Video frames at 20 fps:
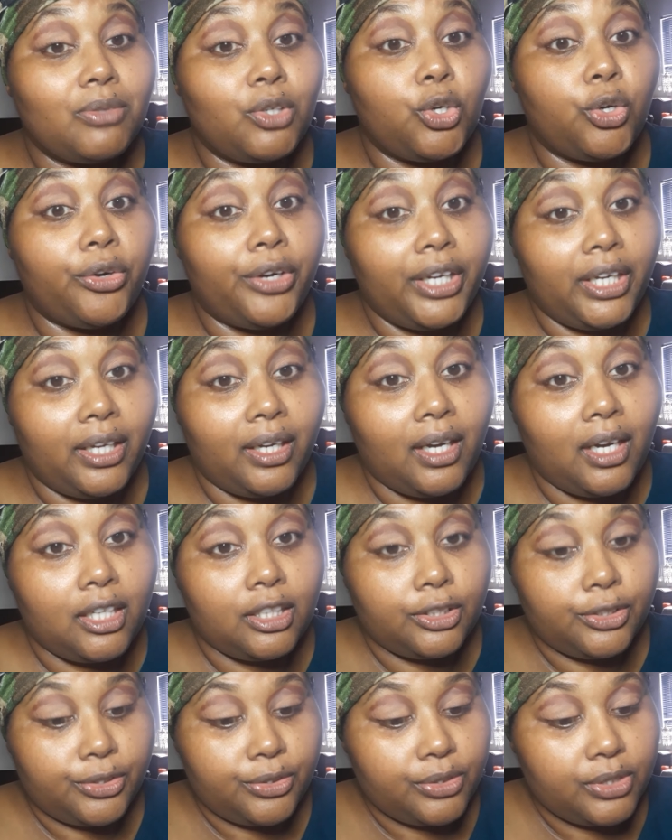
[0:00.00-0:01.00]
green
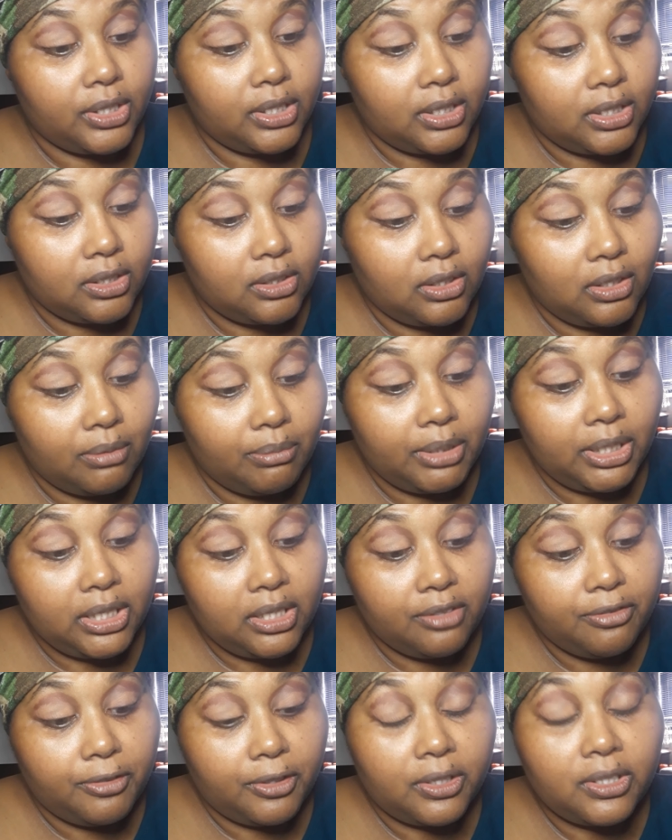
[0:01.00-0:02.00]
colors. And it's going to be
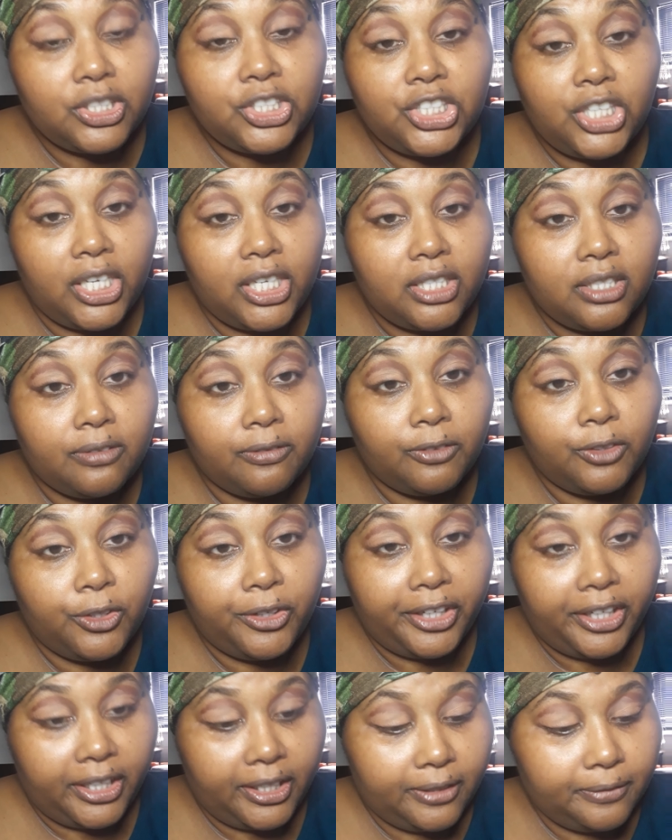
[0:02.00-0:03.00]
different shades of
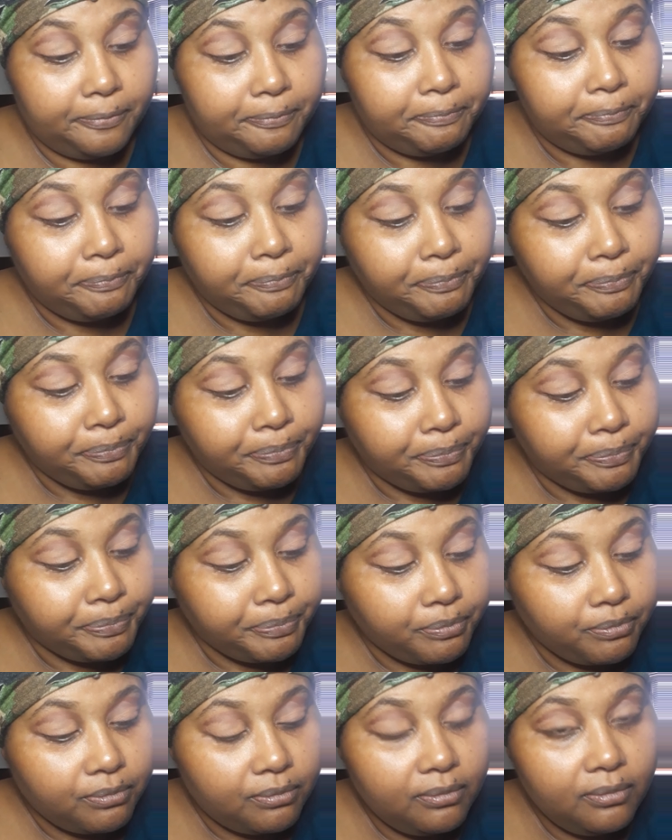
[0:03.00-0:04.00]
green,
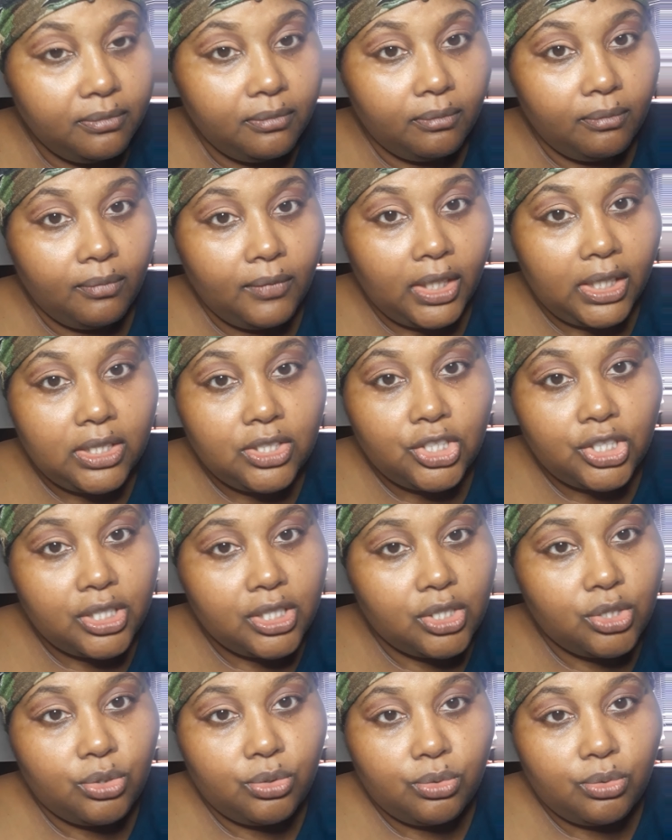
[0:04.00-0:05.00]

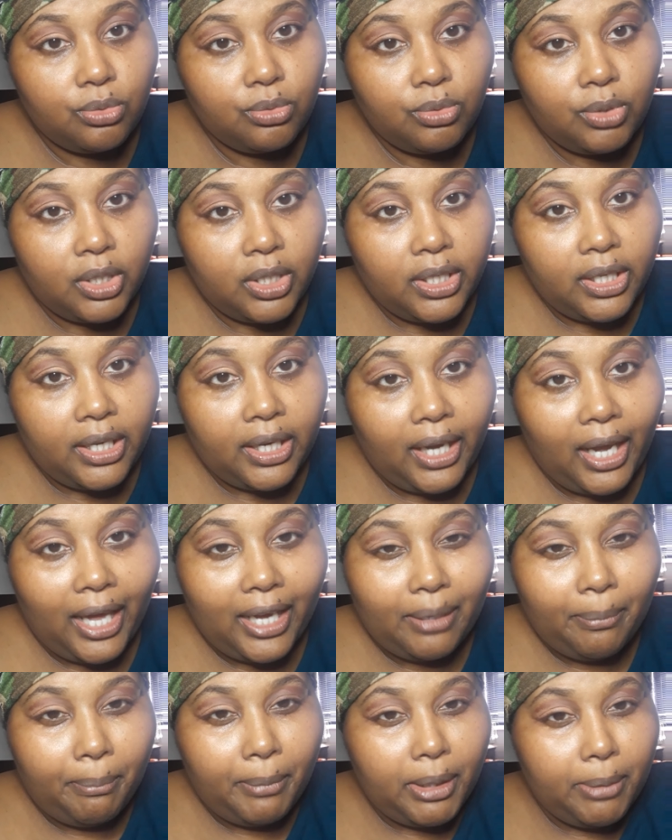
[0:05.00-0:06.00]
just to kind
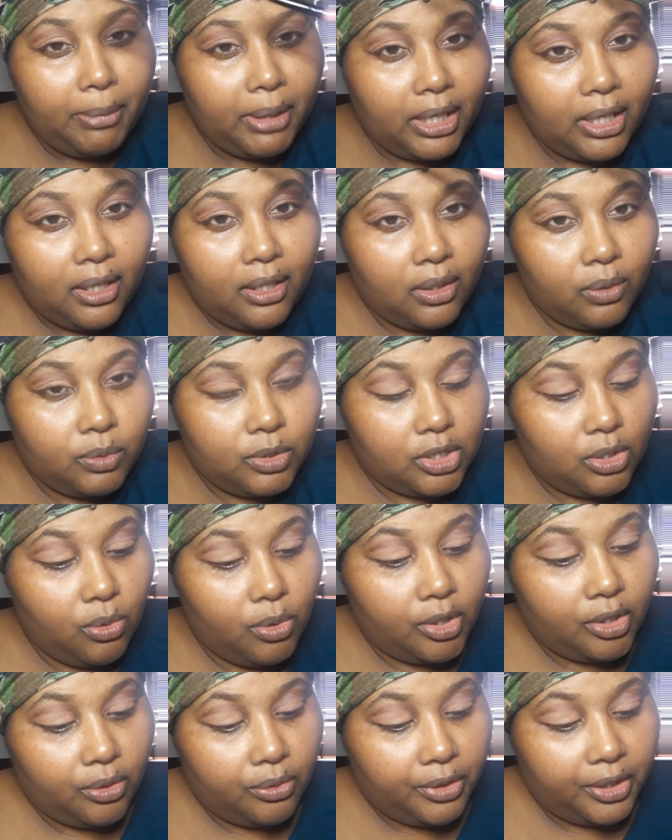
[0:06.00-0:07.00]
of mimic what's
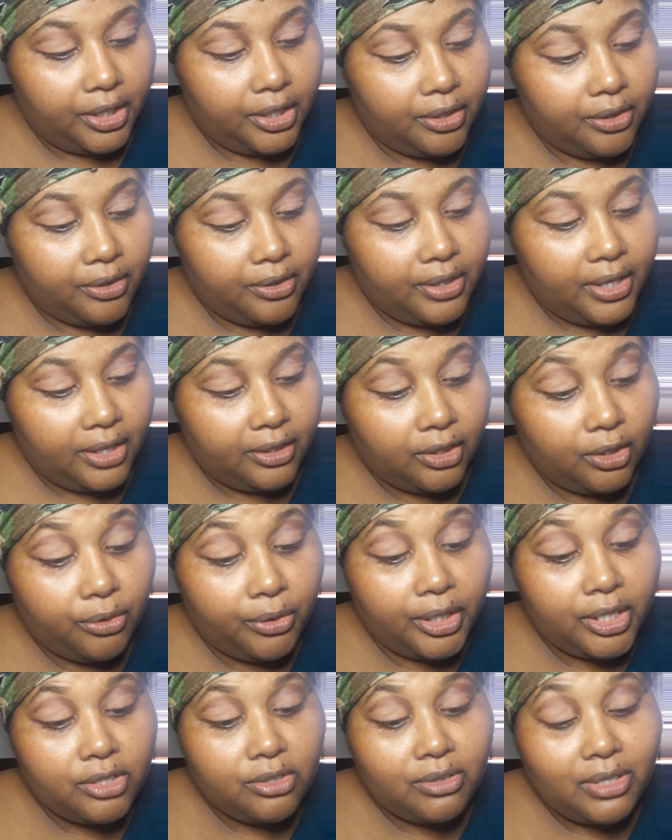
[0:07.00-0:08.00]
going on here. Now, the
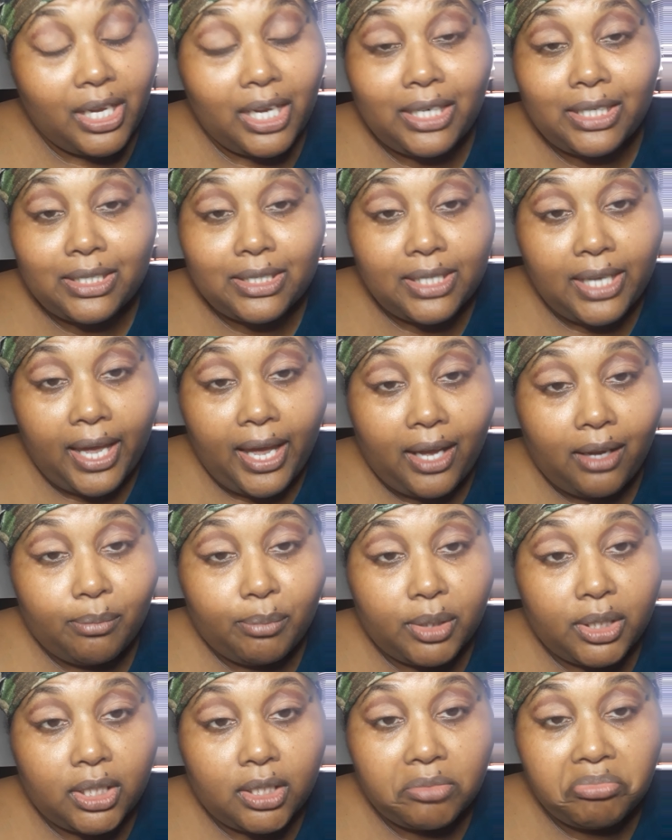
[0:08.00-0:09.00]
greens are not exact,
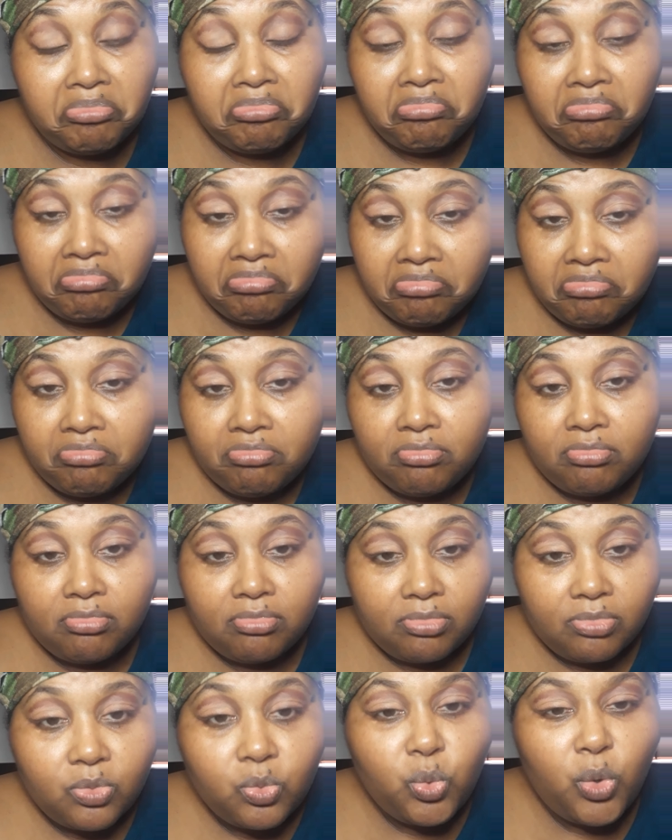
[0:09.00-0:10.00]
but
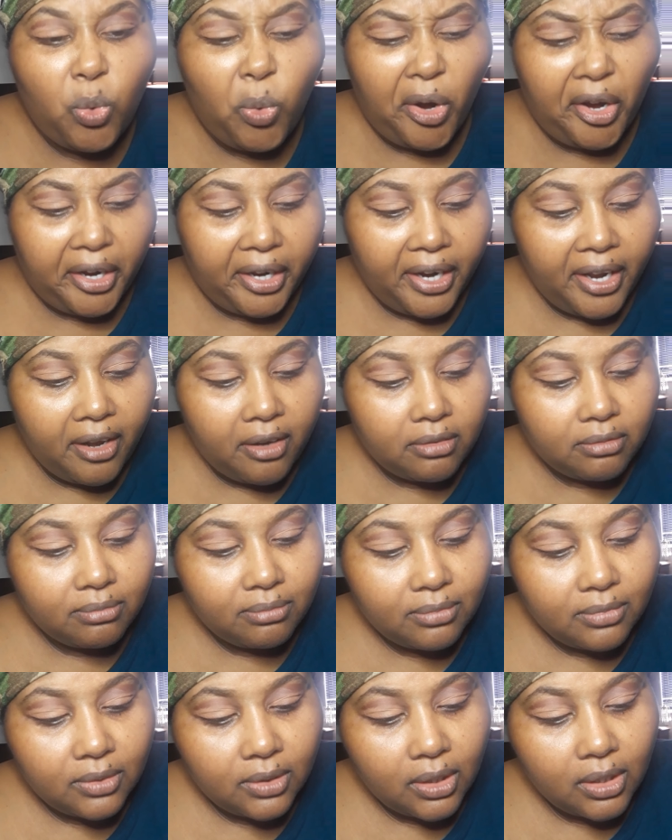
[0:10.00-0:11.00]
we'll work it out.
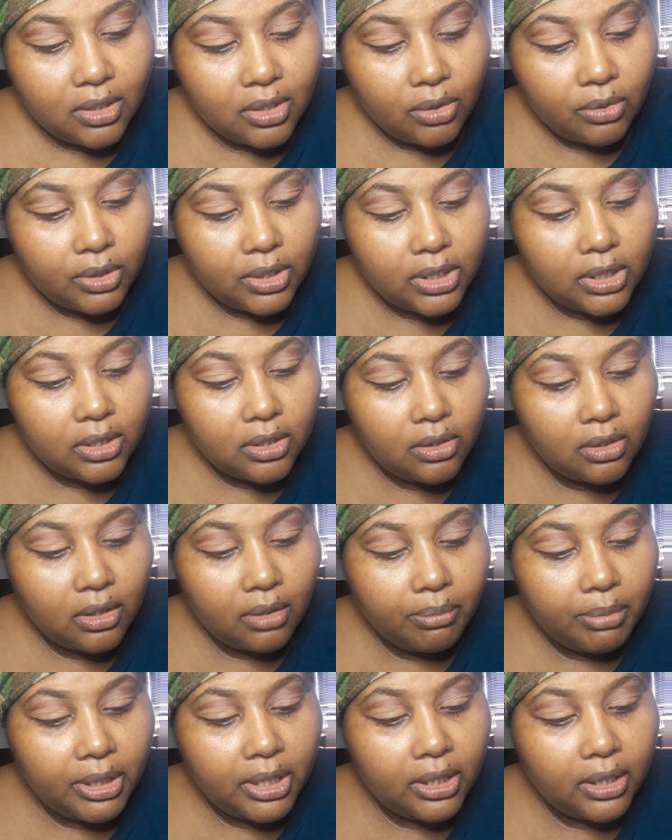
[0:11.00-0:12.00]
So this is going to
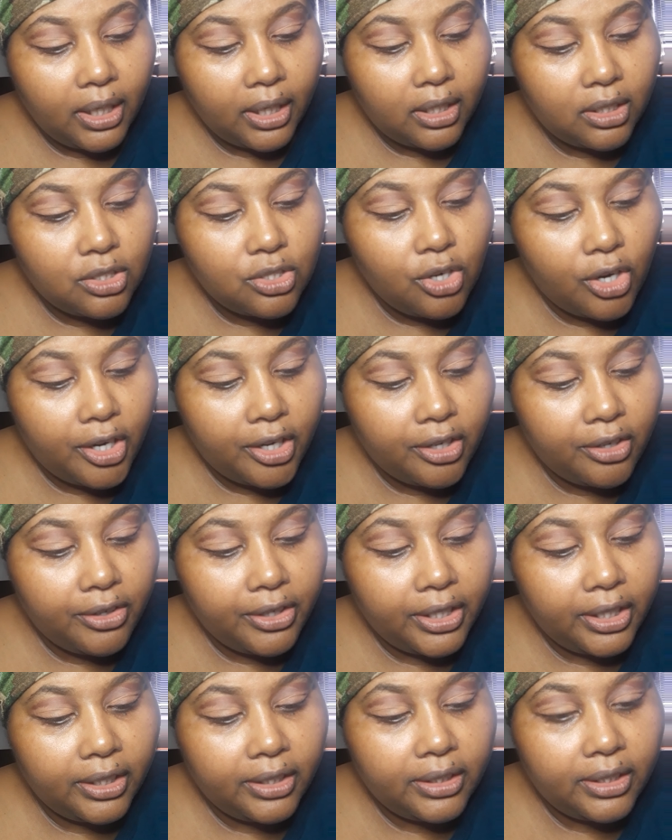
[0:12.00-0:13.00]
be like a dark
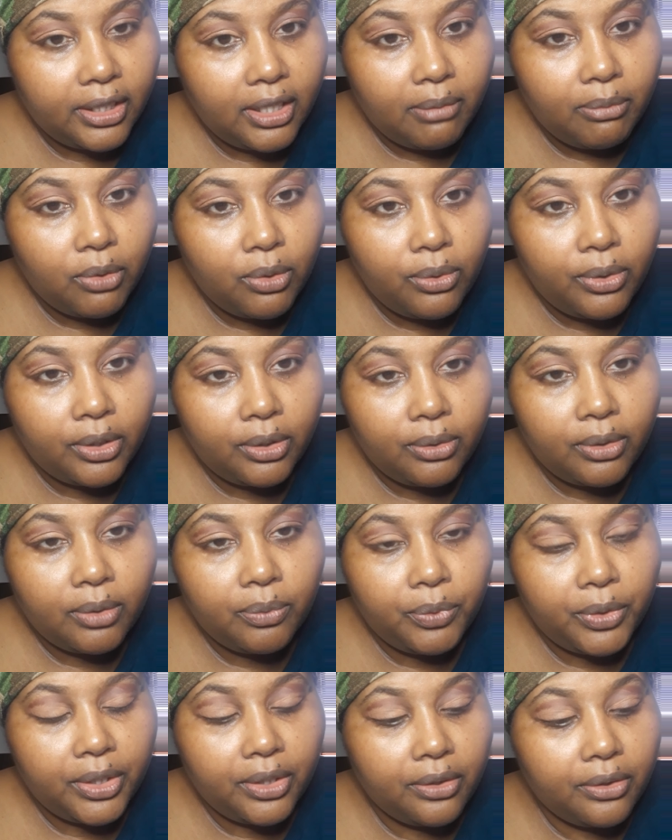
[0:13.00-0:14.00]
green that I'm going on
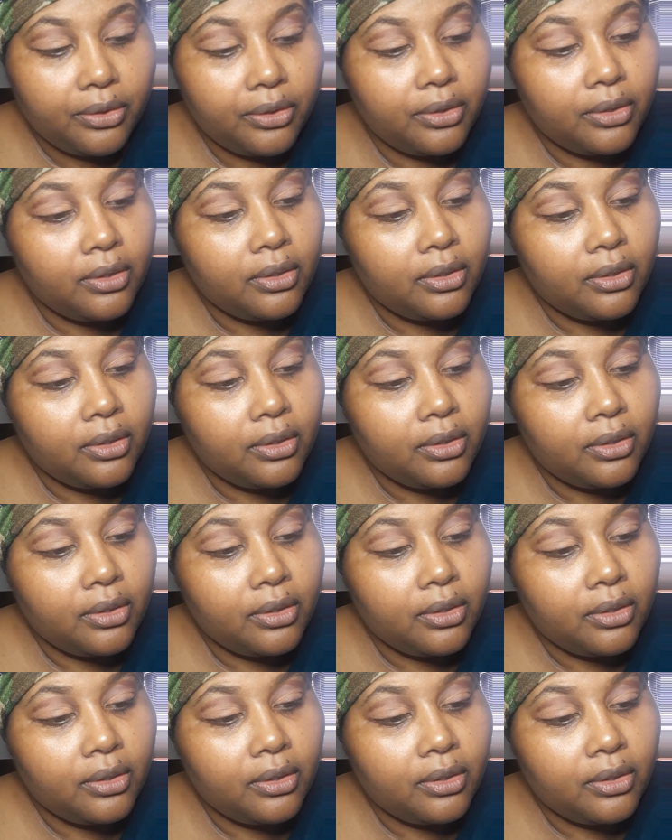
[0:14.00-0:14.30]
with.